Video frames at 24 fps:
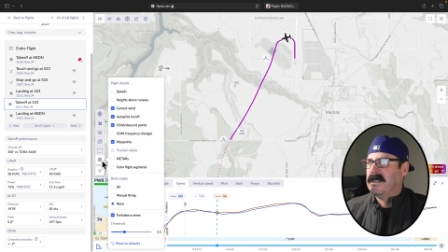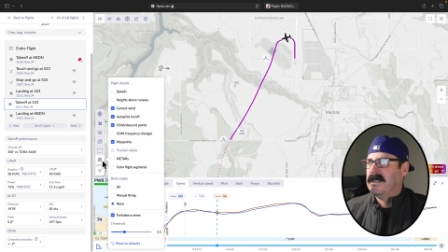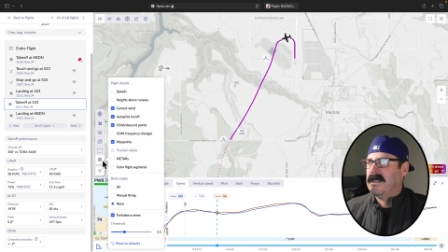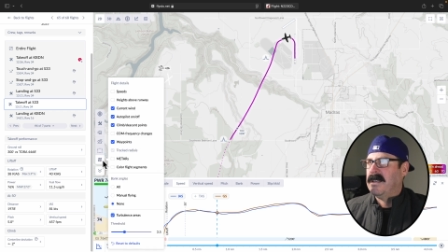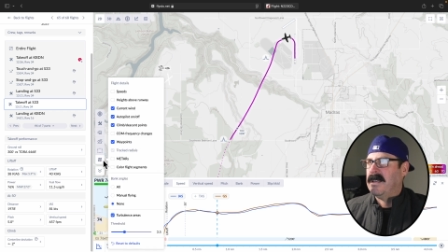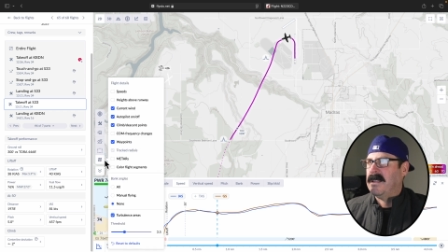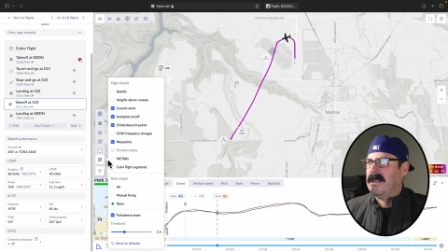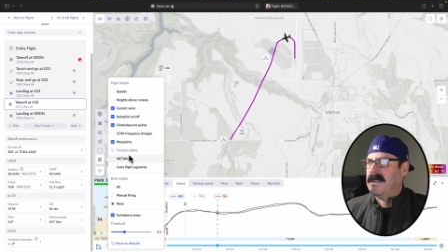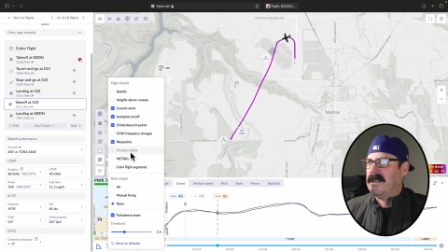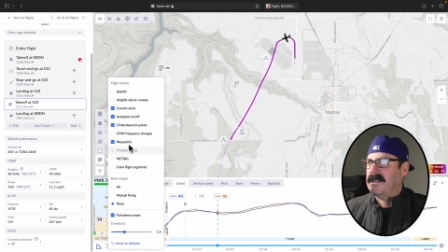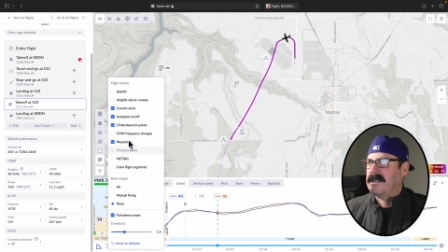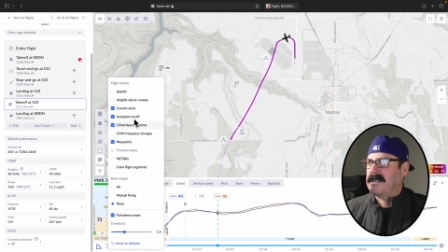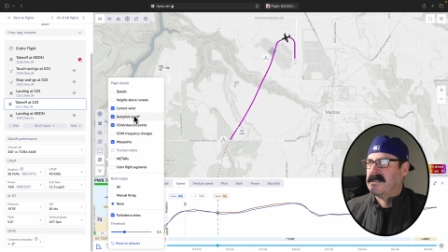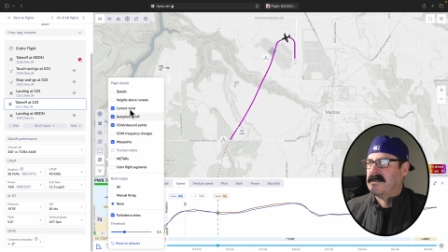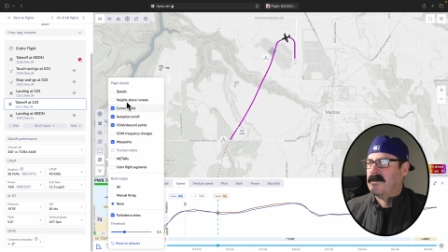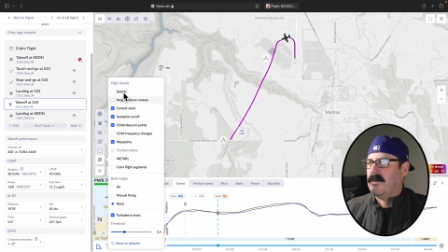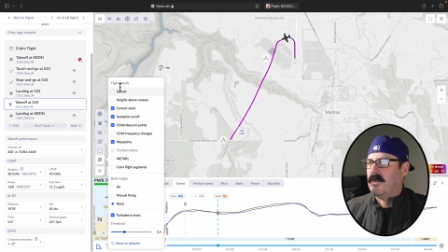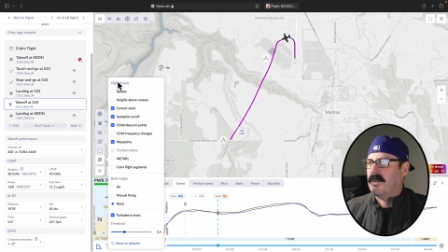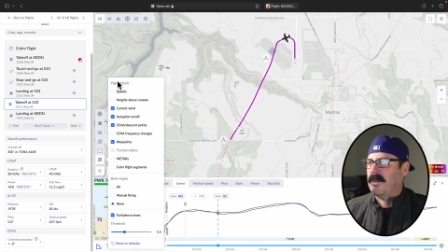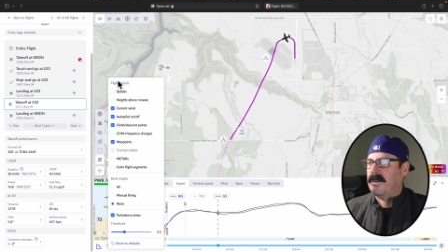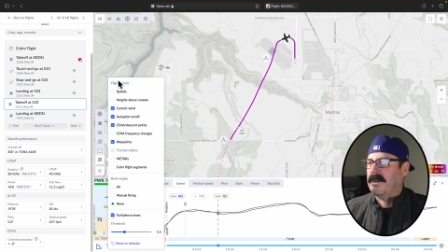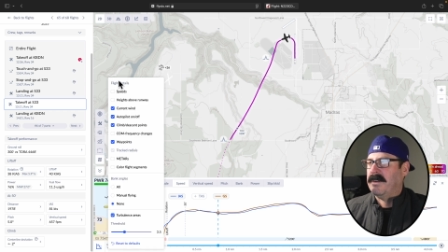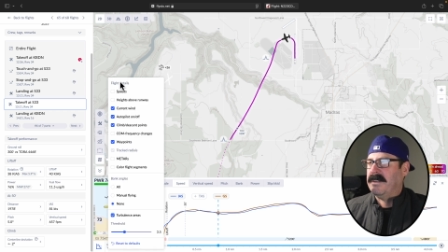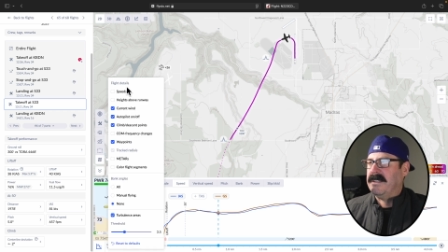and then some
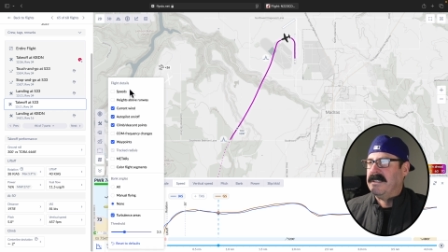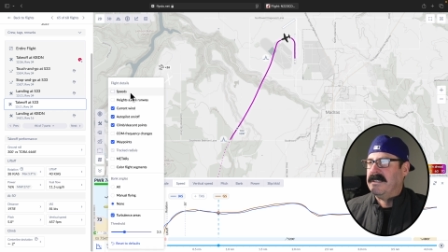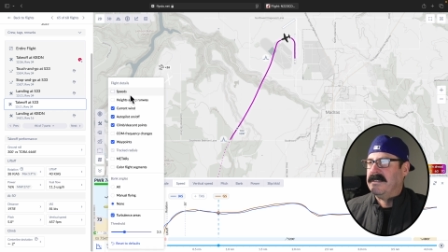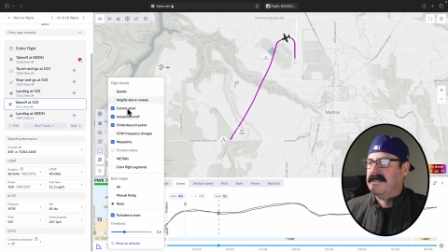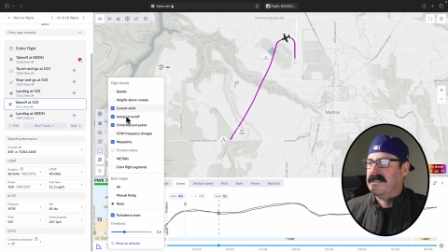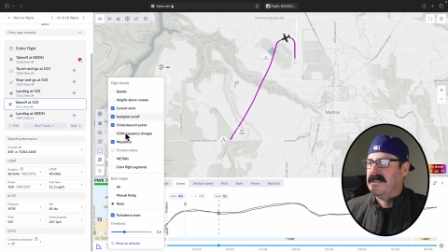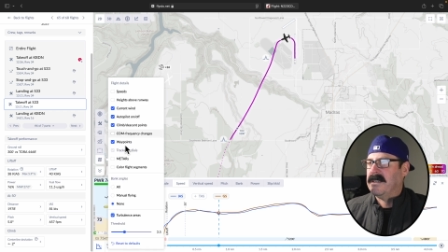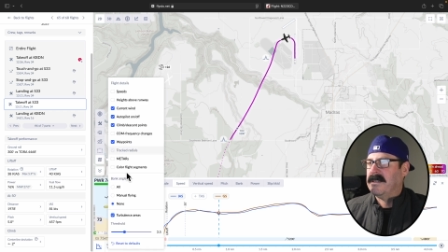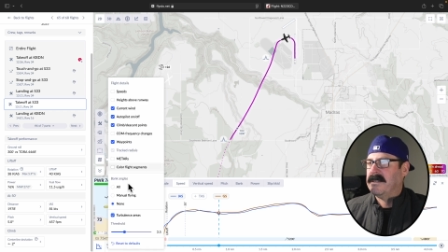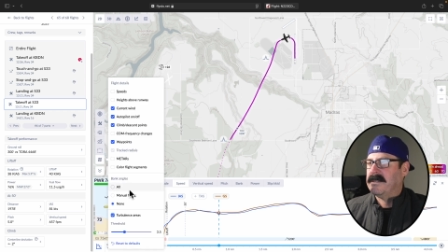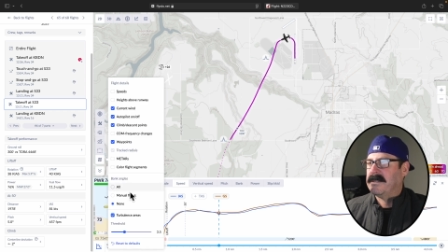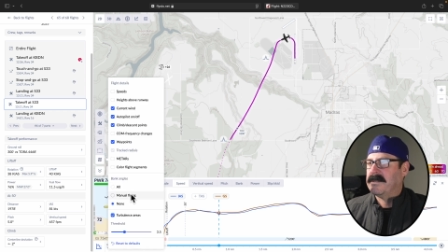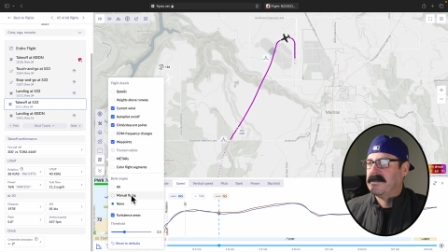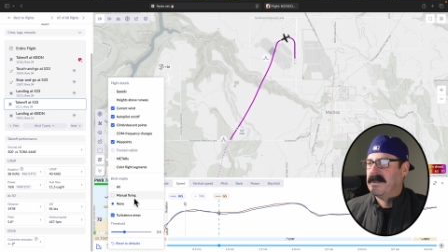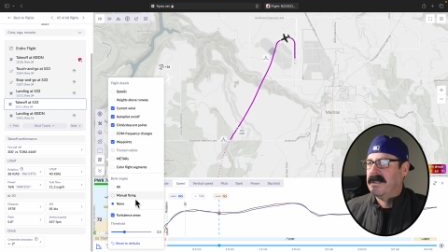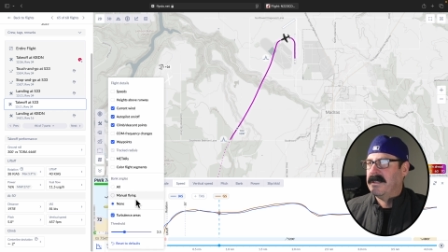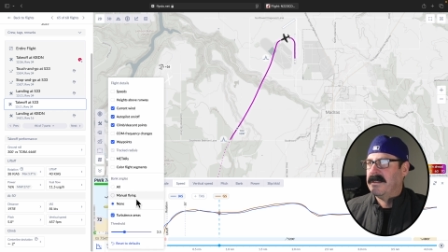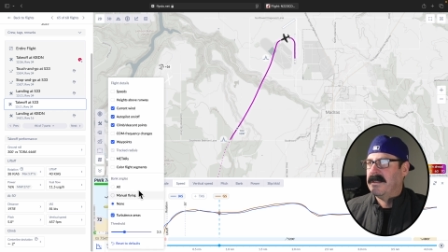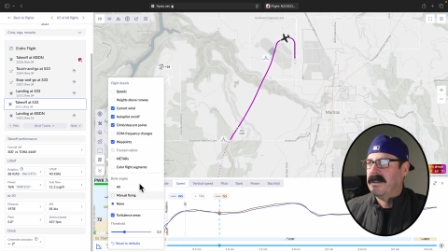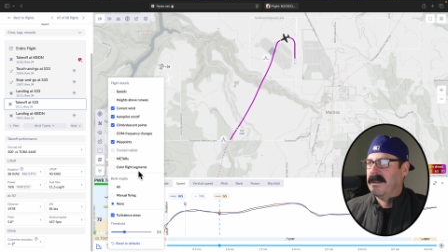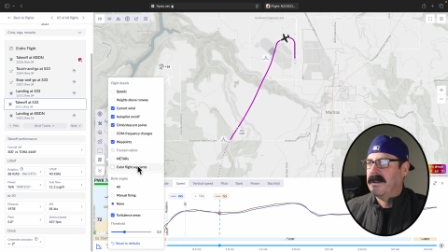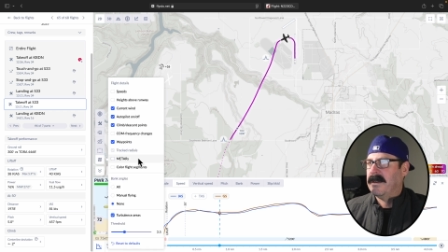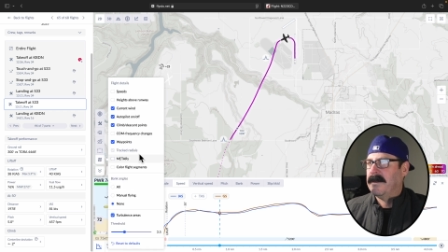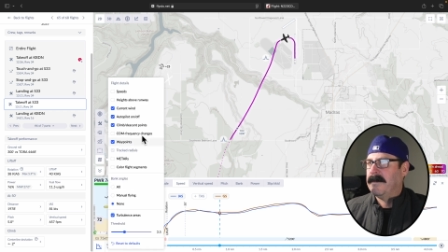more details
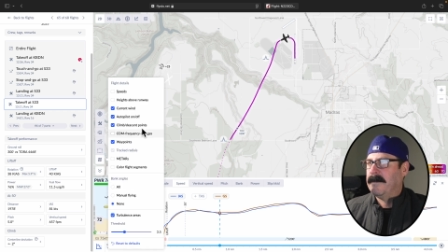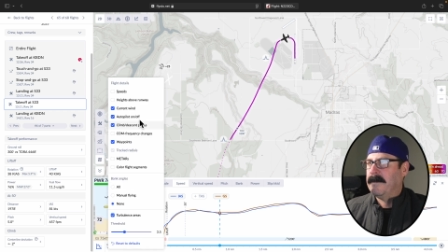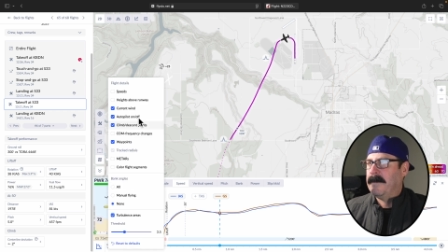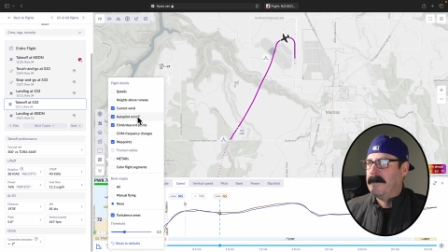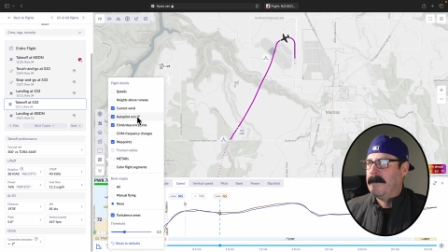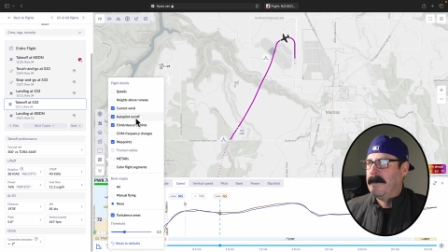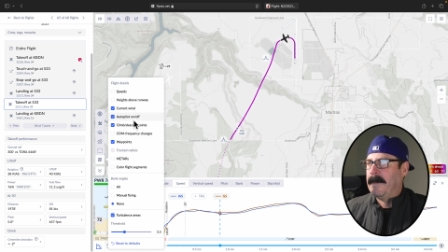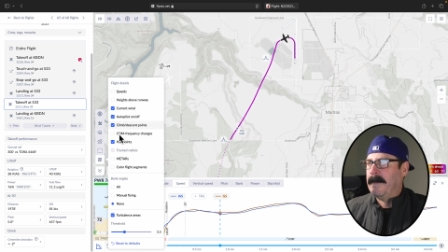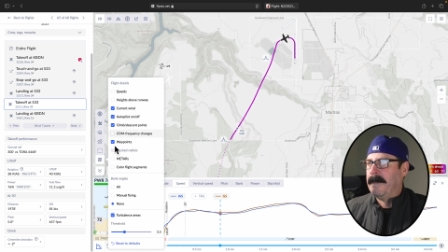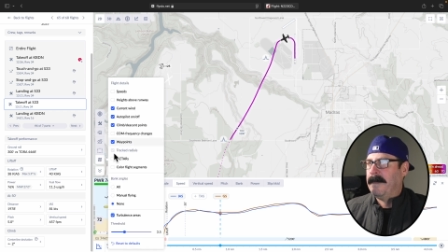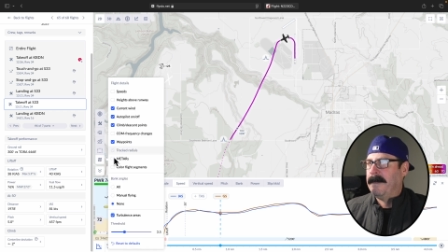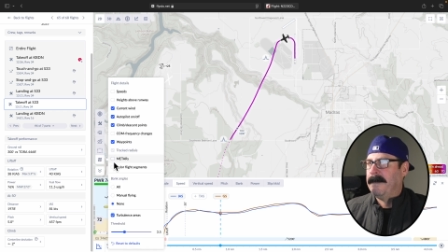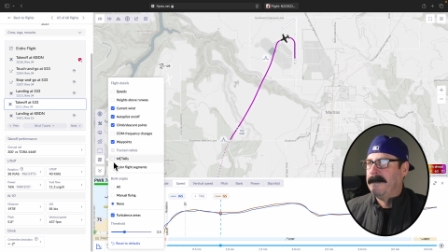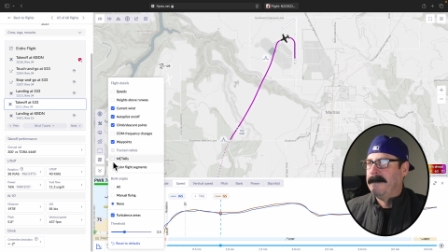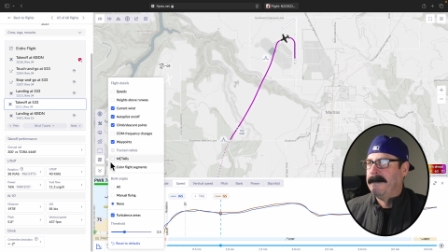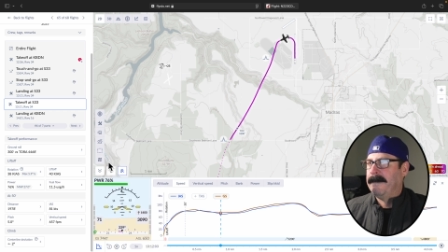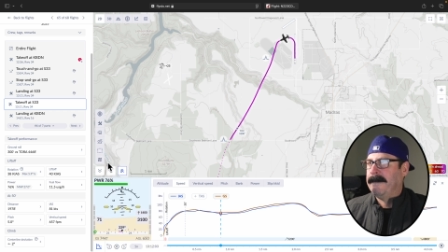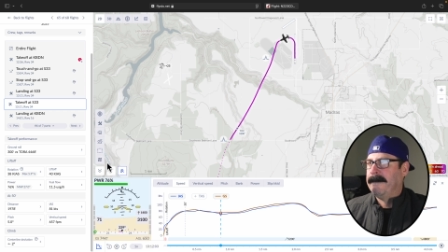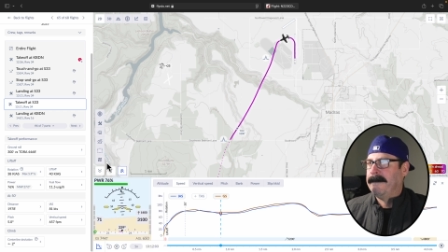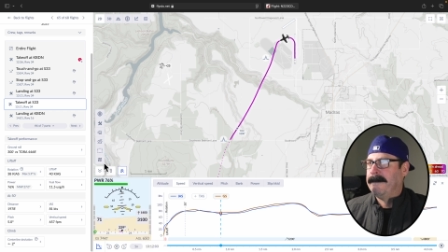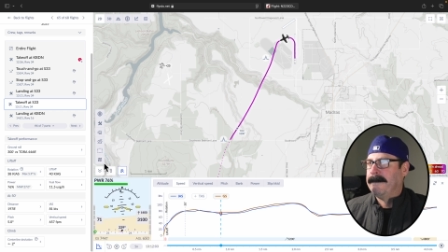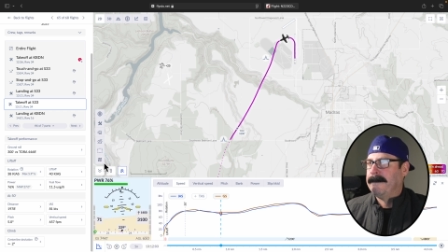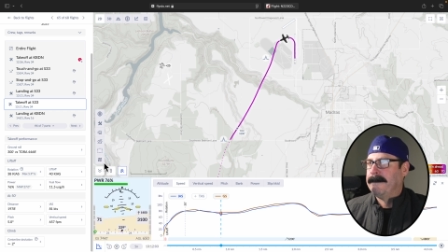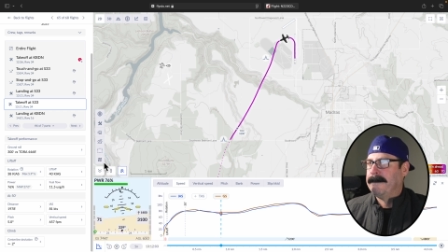right there.
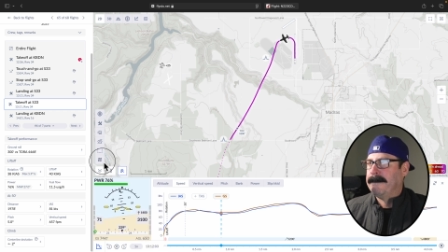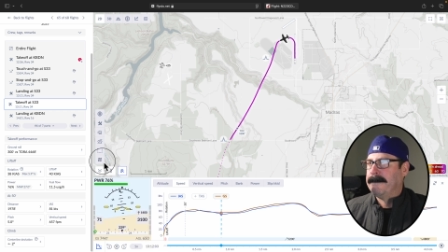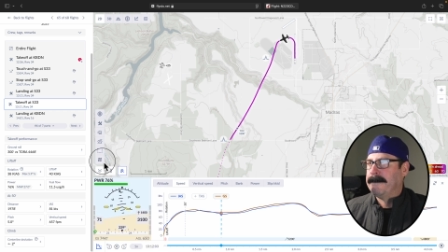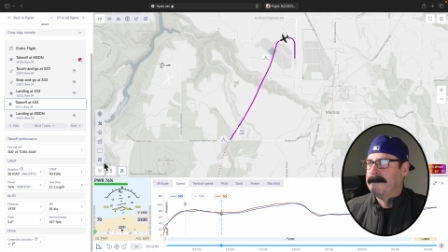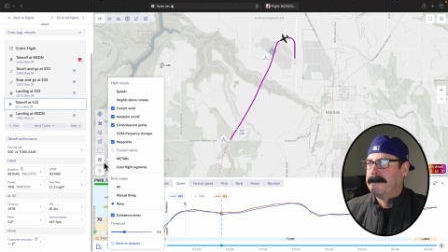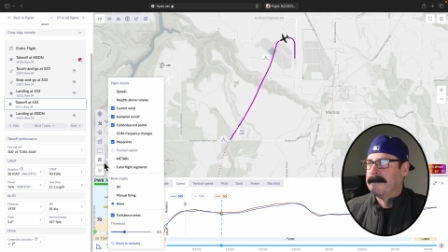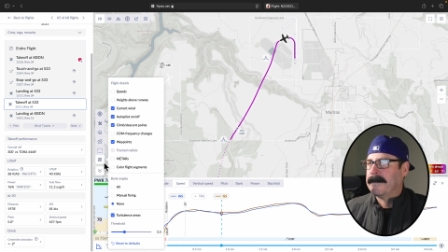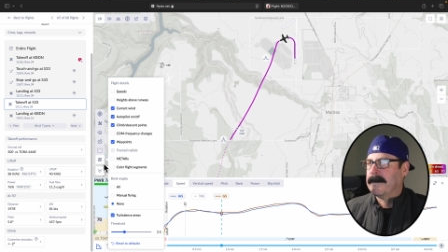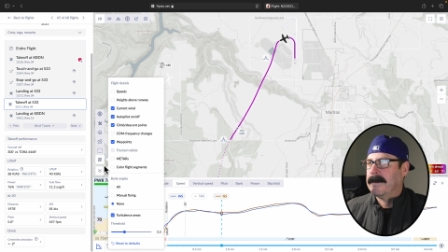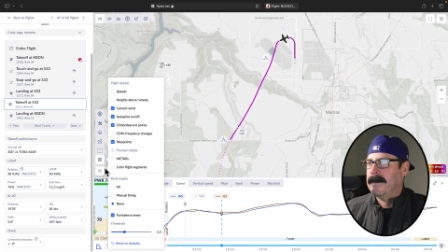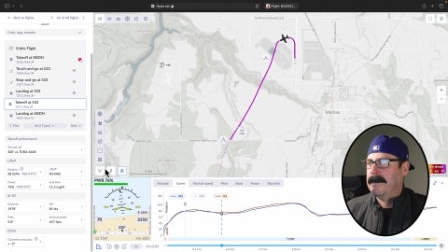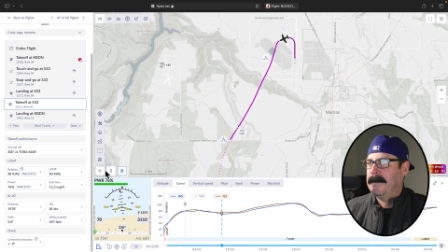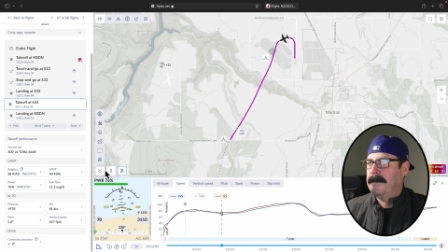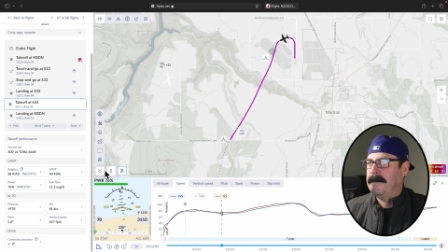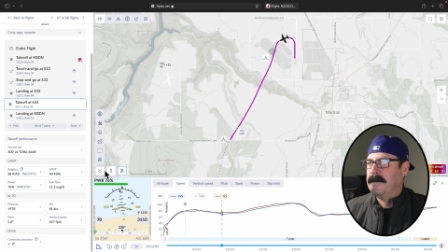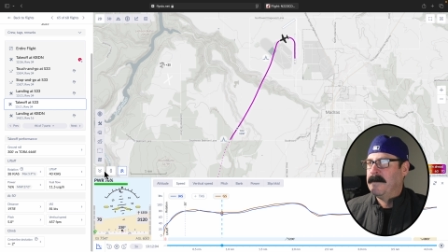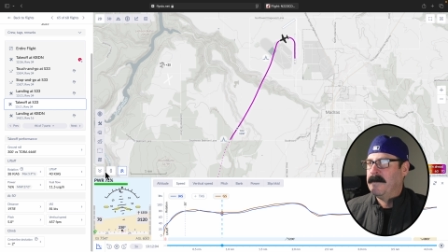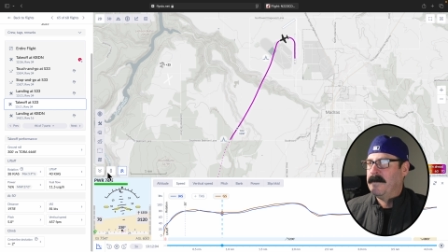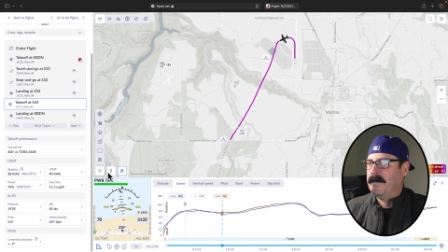Okay.